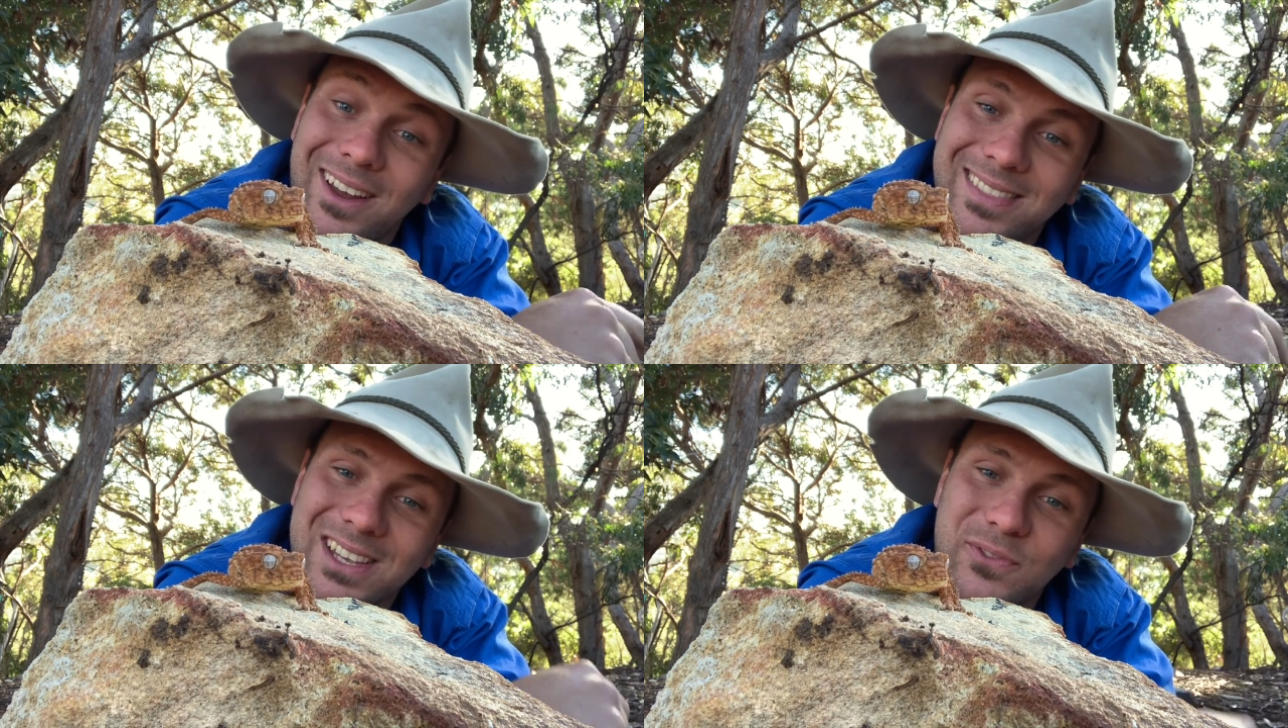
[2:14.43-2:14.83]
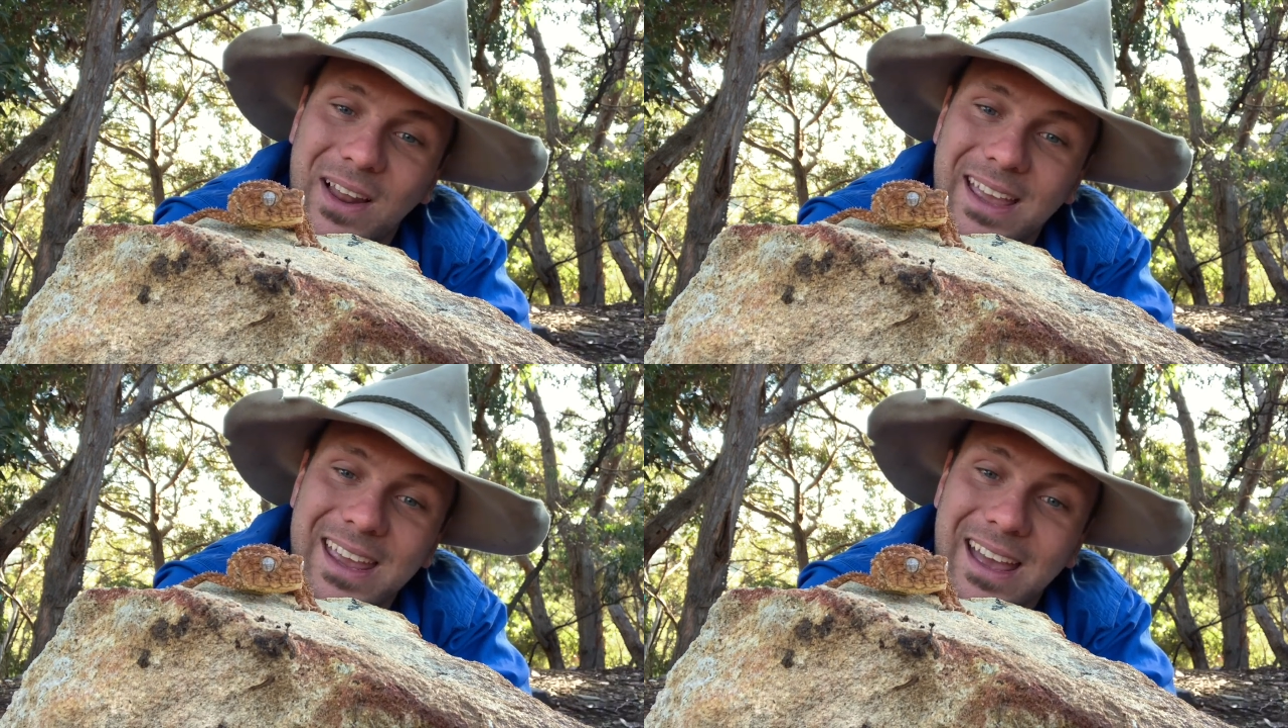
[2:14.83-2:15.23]
like this
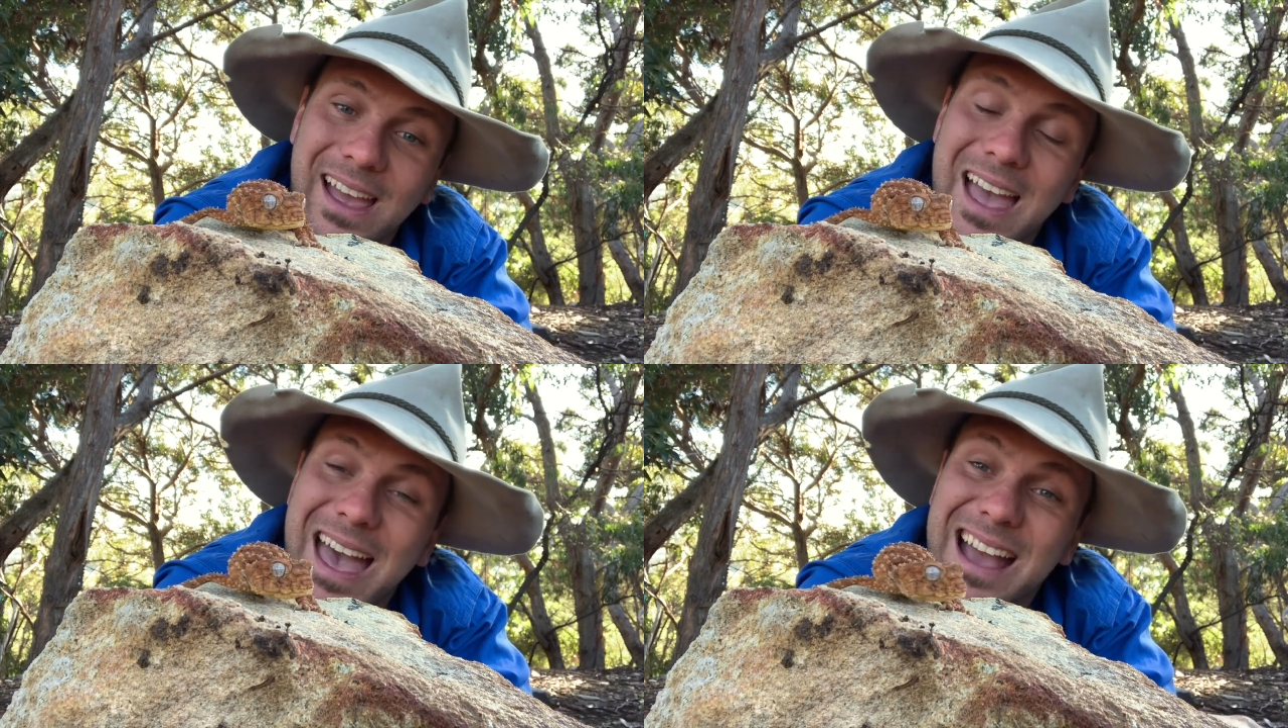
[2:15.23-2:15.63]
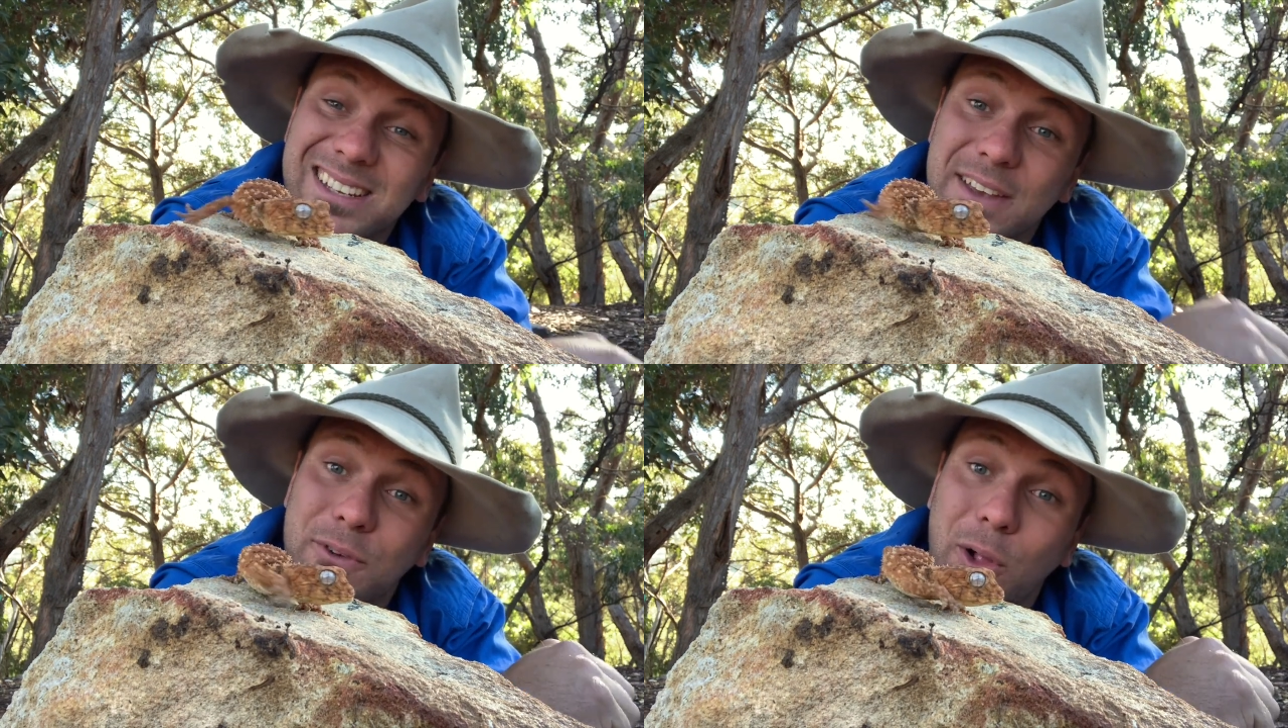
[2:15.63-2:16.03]
fella here,
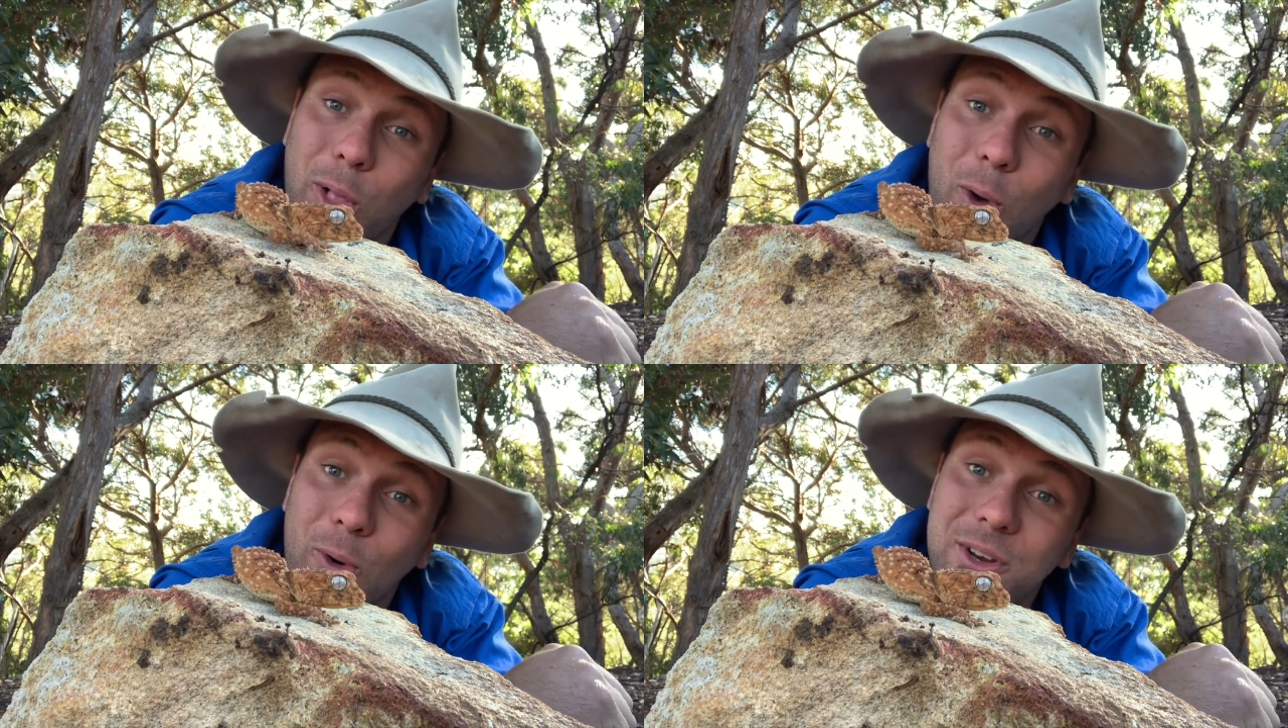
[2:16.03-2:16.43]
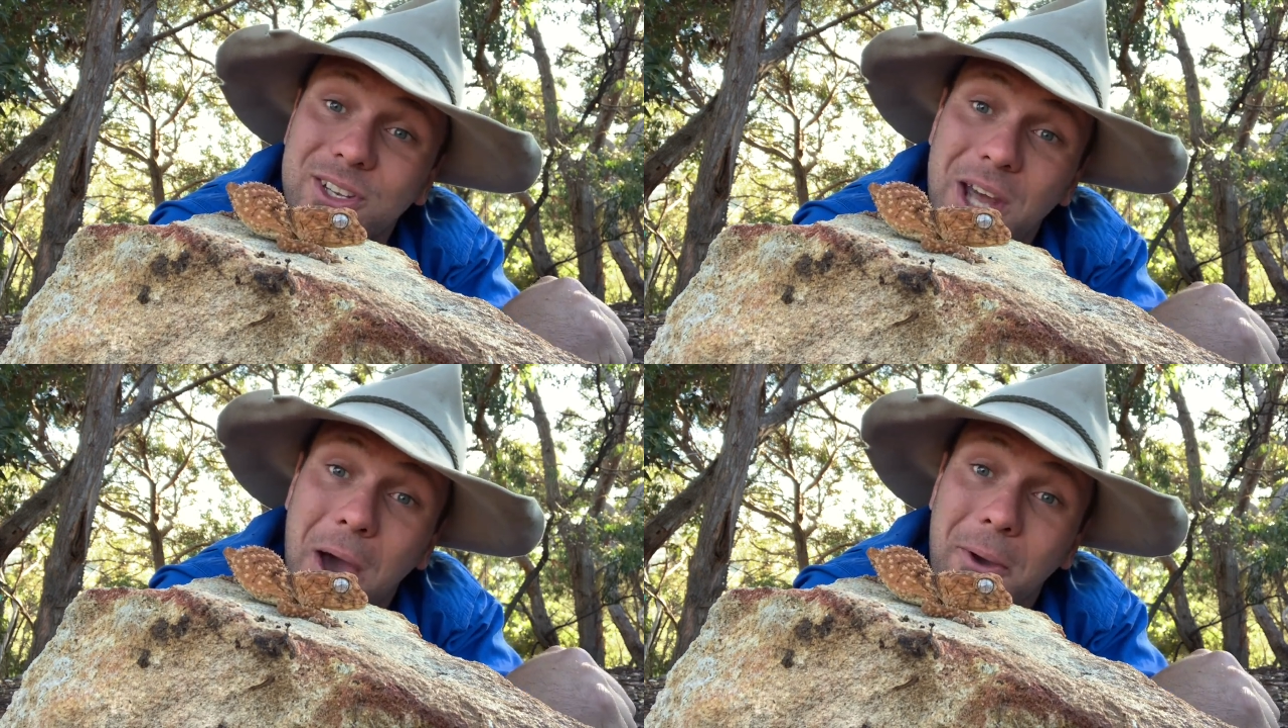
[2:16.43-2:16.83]
actually have clawed
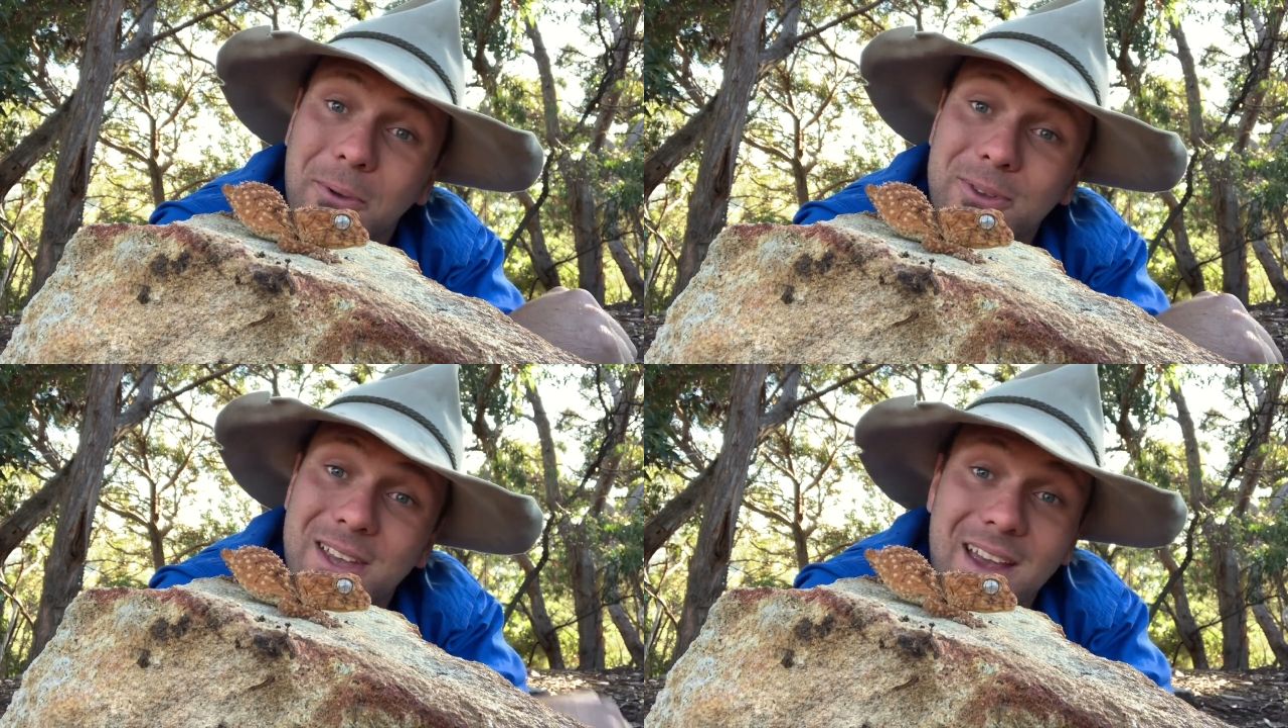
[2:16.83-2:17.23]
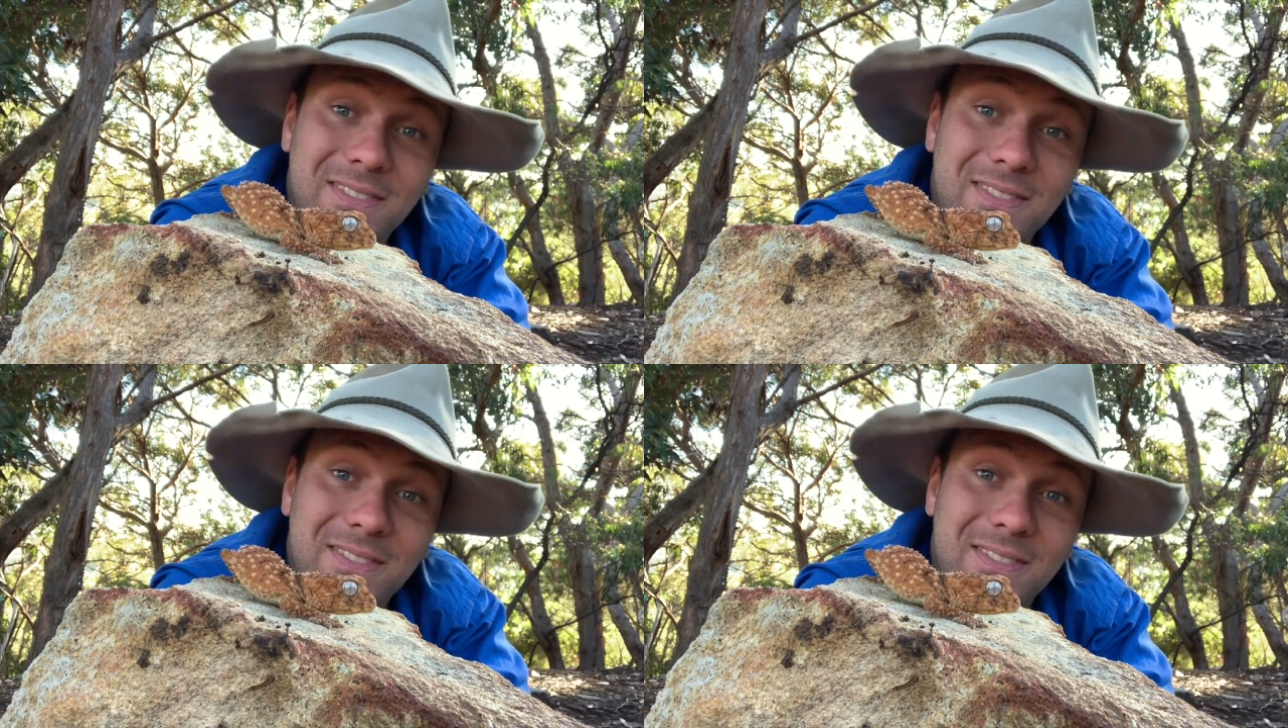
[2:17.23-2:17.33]
toes.